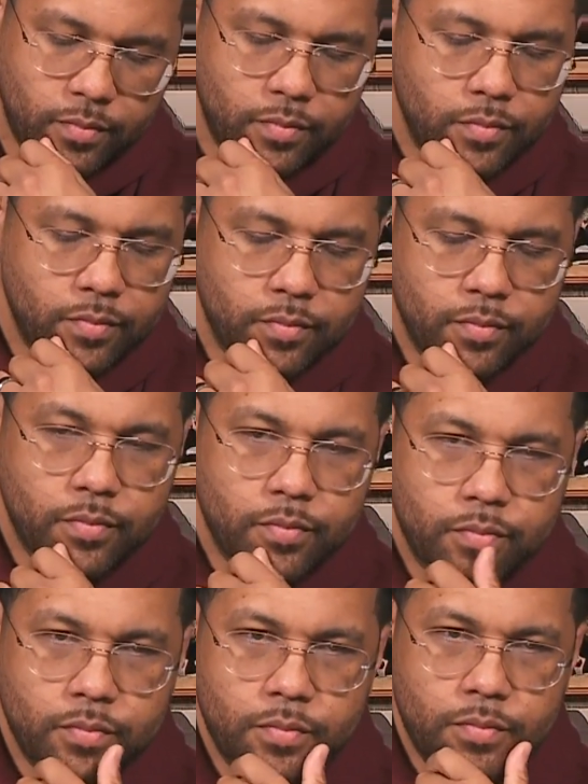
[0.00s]

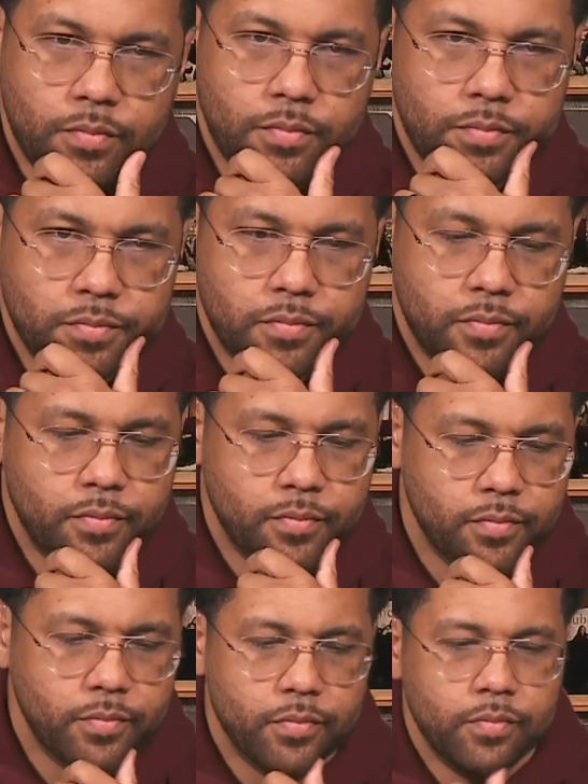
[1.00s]

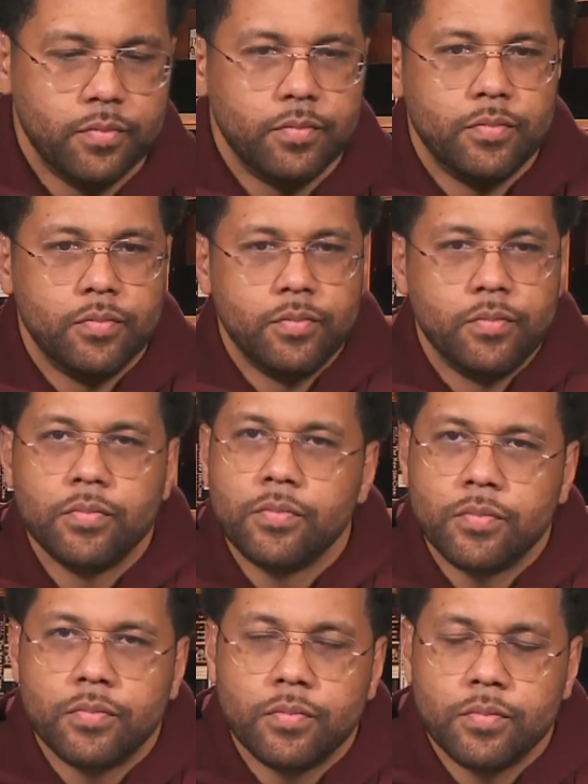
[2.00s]

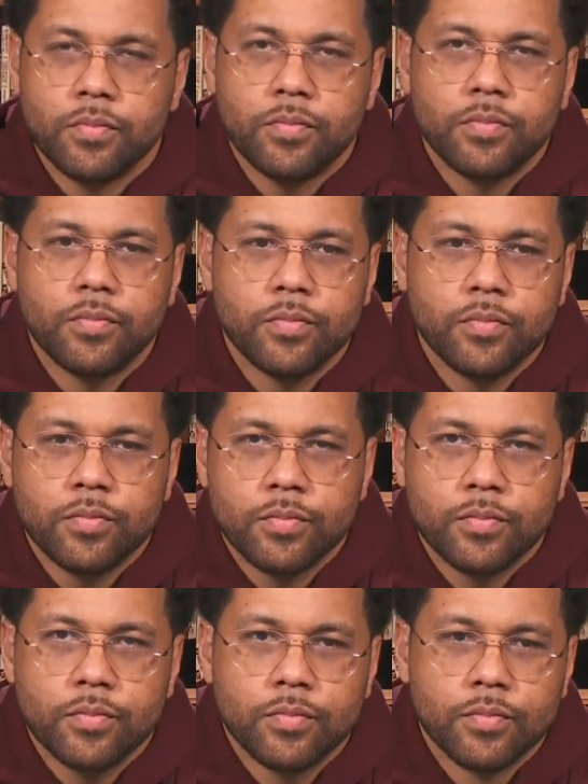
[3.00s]

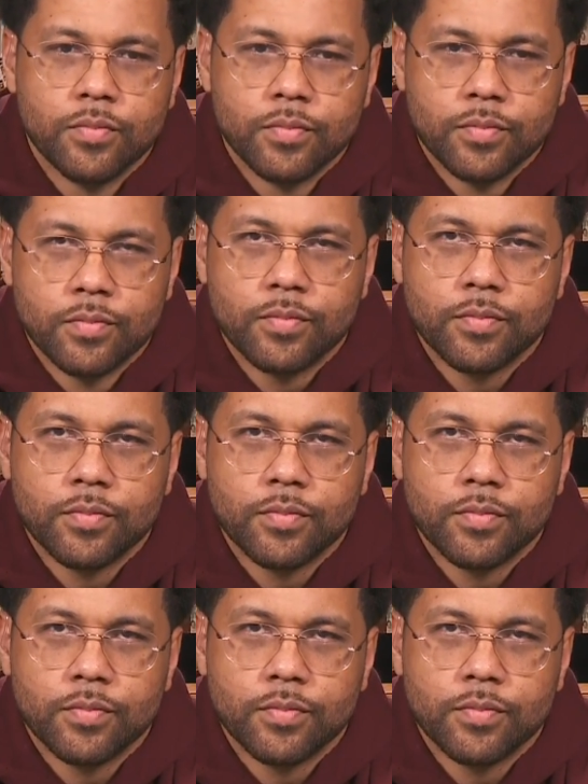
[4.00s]
(not speaking)